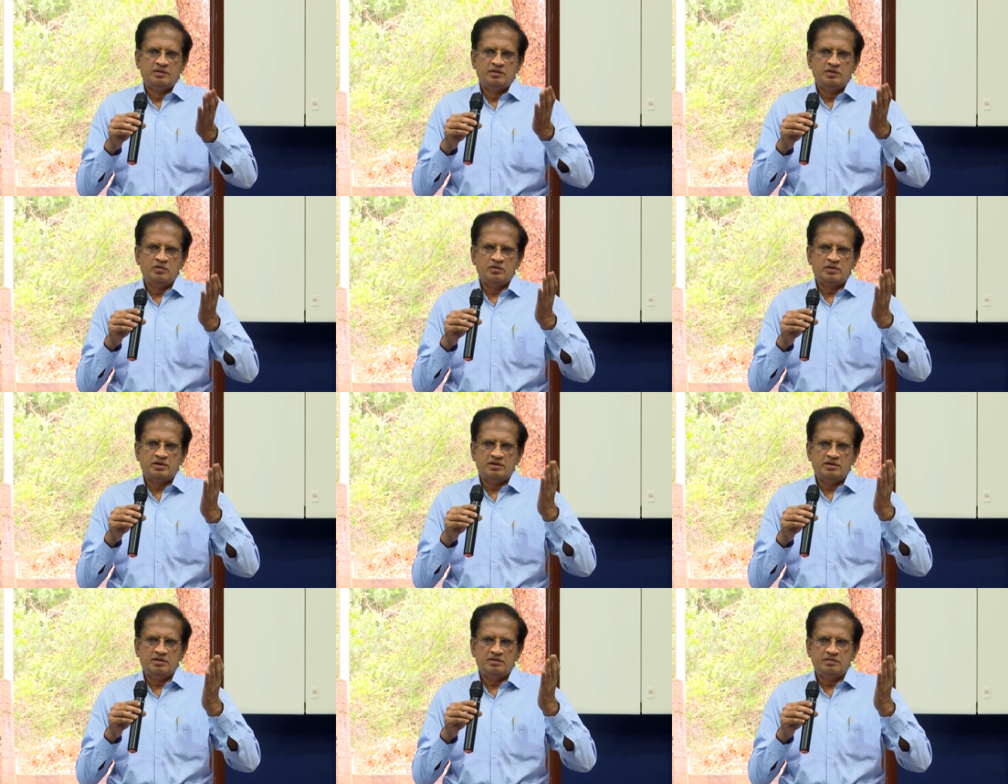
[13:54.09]
you
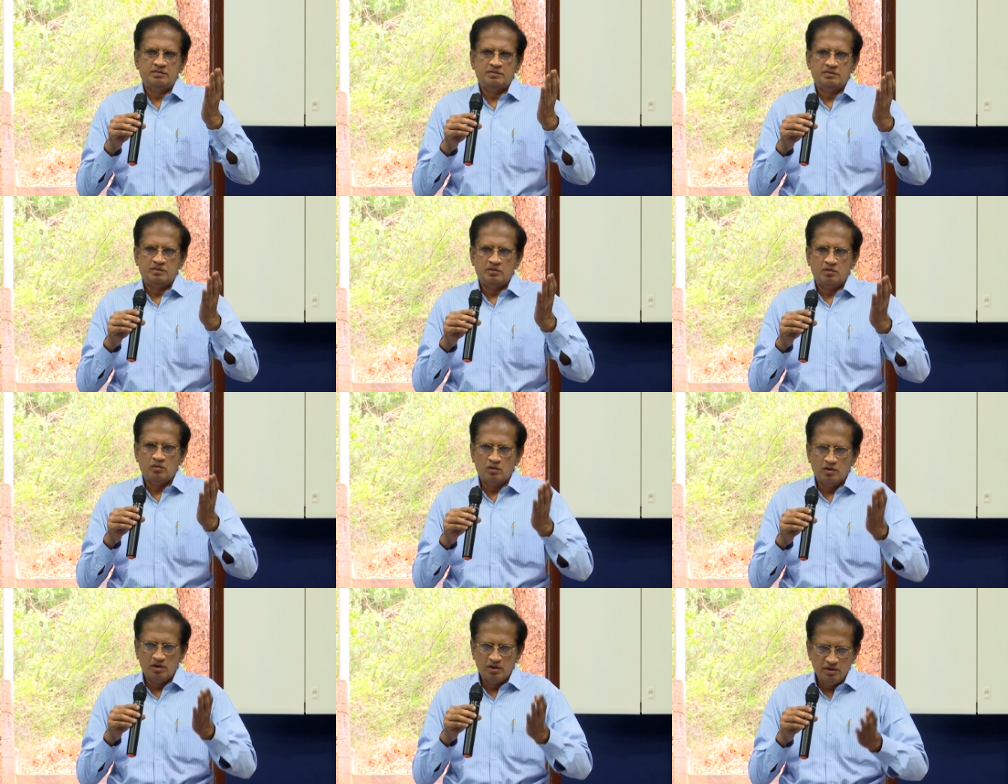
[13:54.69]
can
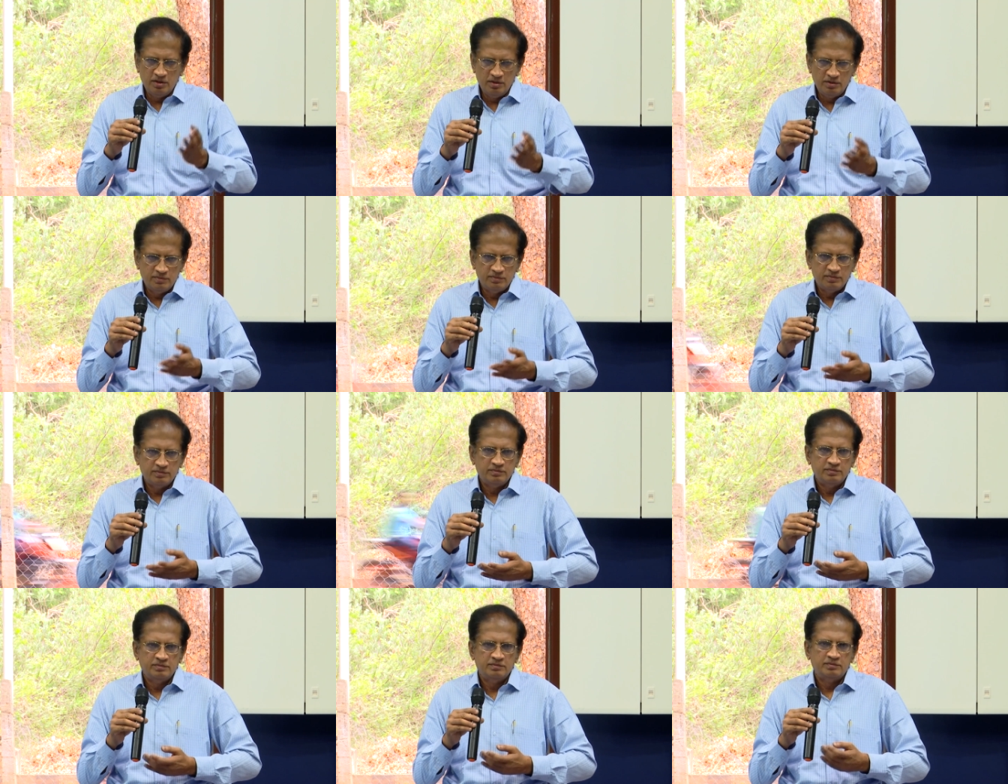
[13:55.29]
go on
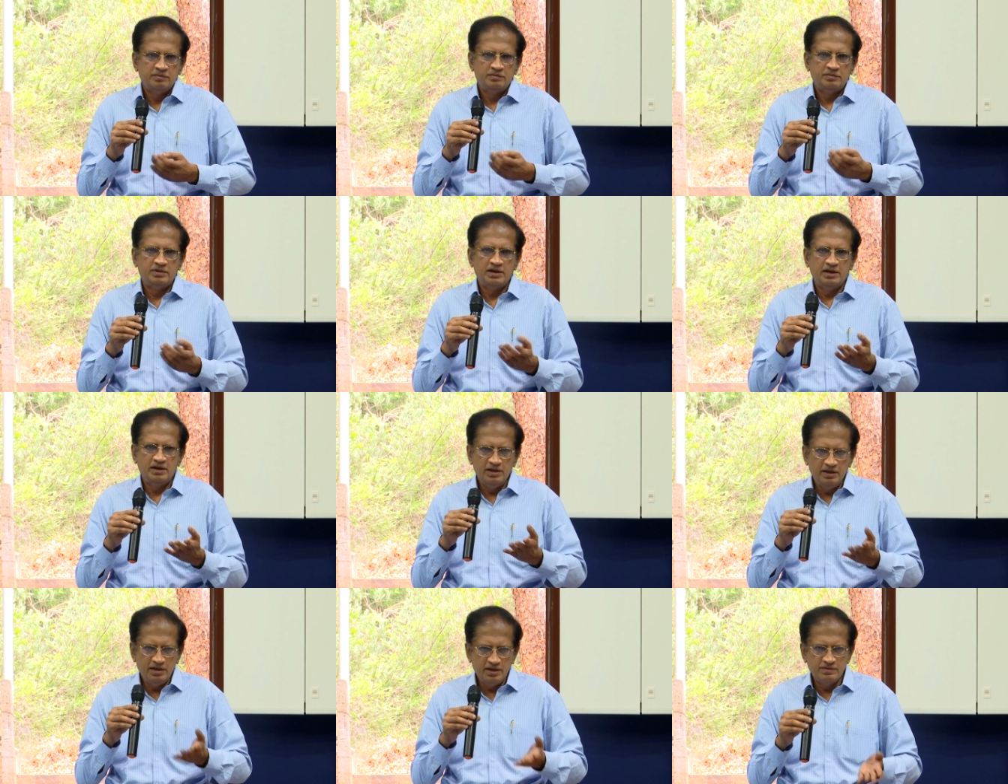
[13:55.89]

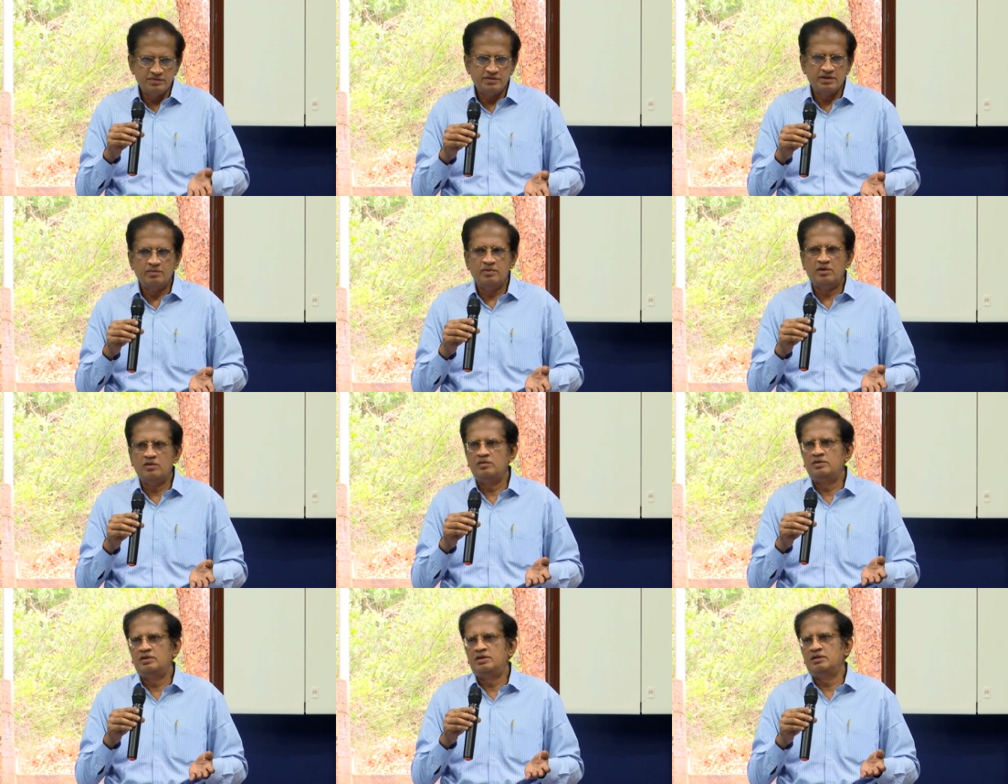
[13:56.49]
telling us
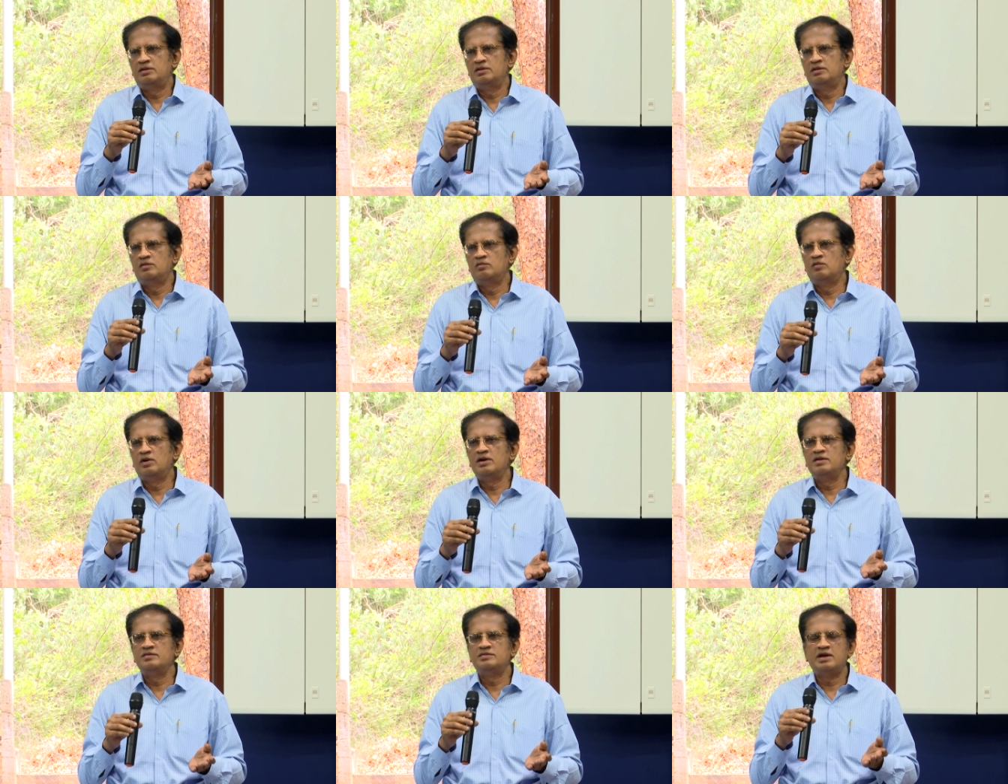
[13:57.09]
about
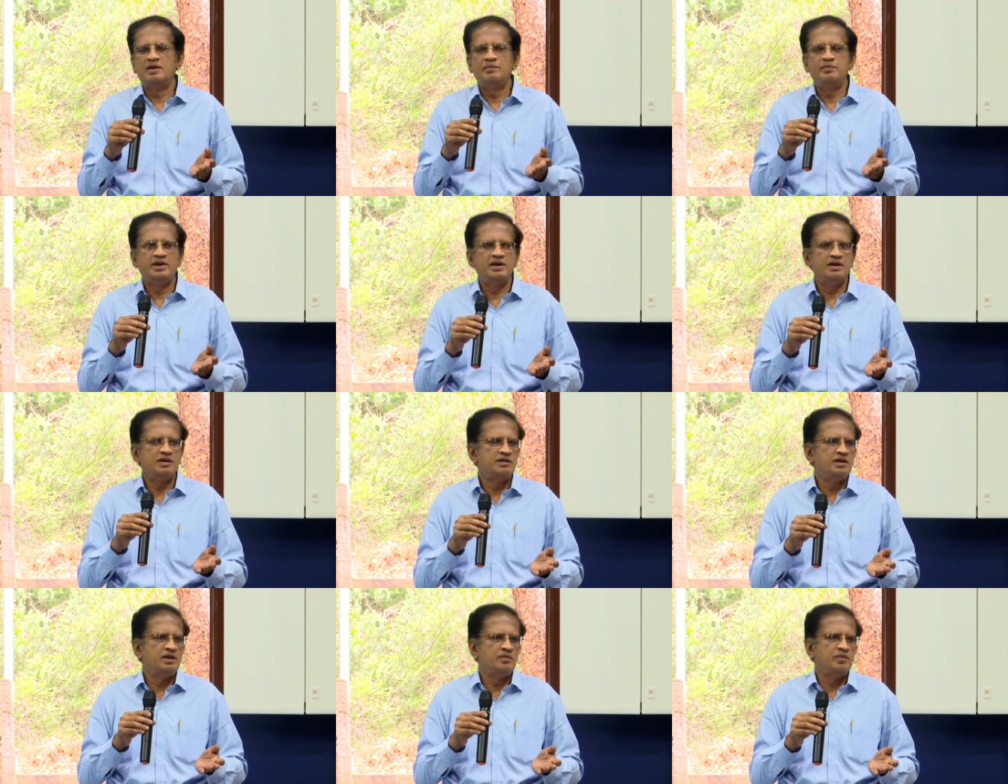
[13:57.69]
what is
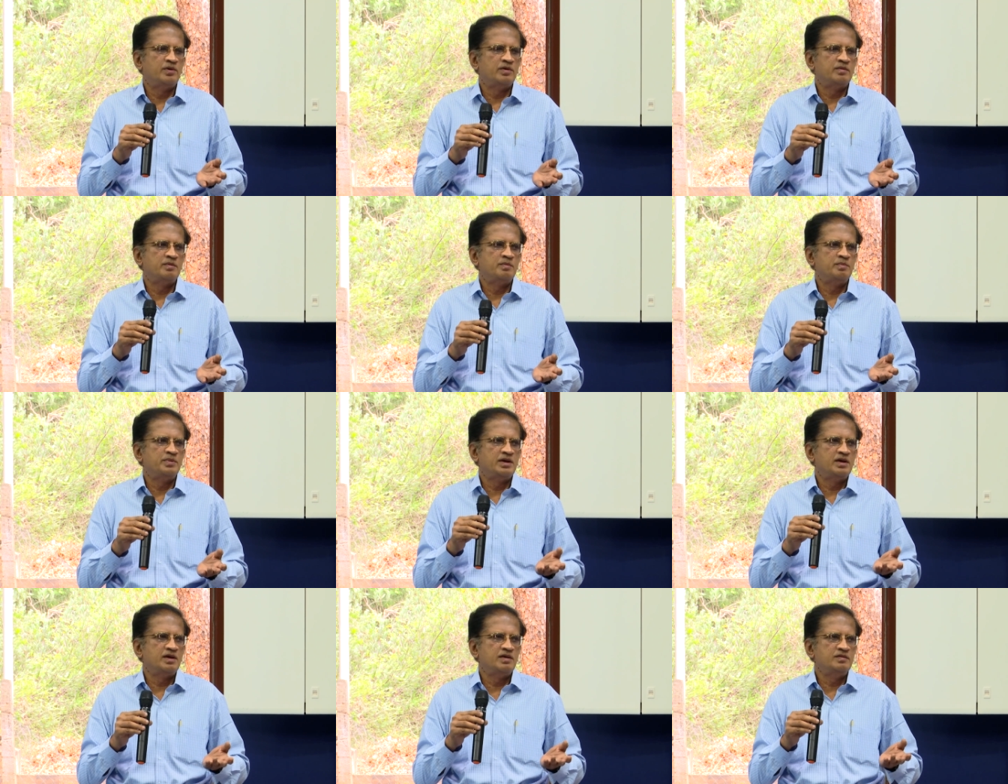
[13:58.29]
happening in the
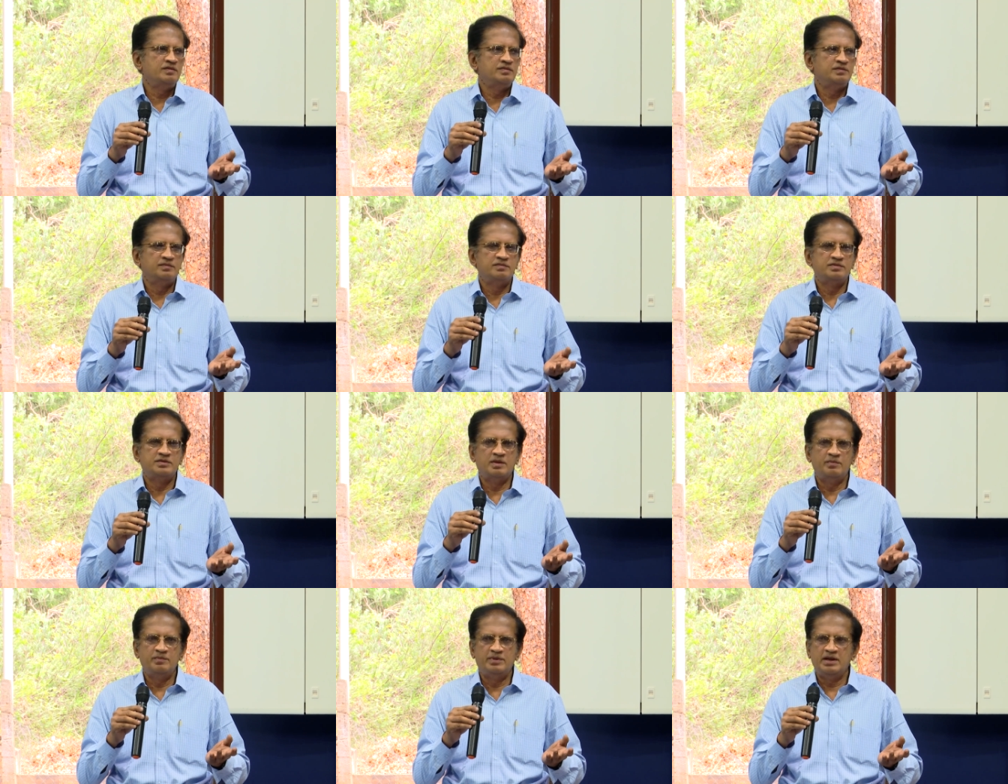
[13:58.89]
department, because
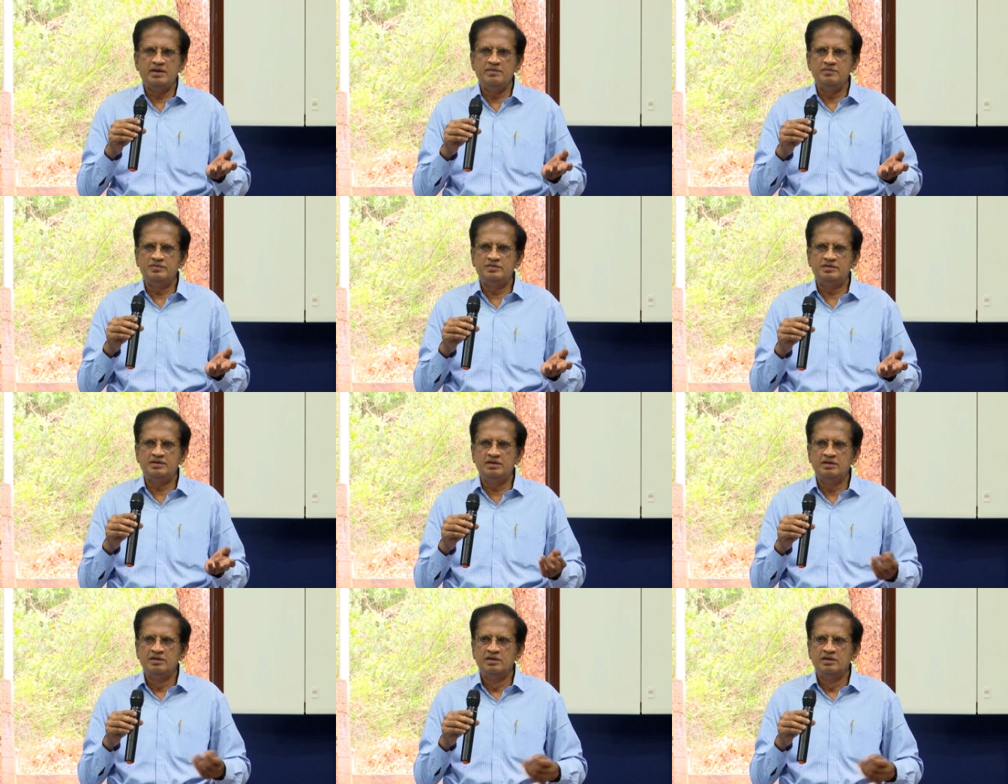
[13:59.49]
sometimes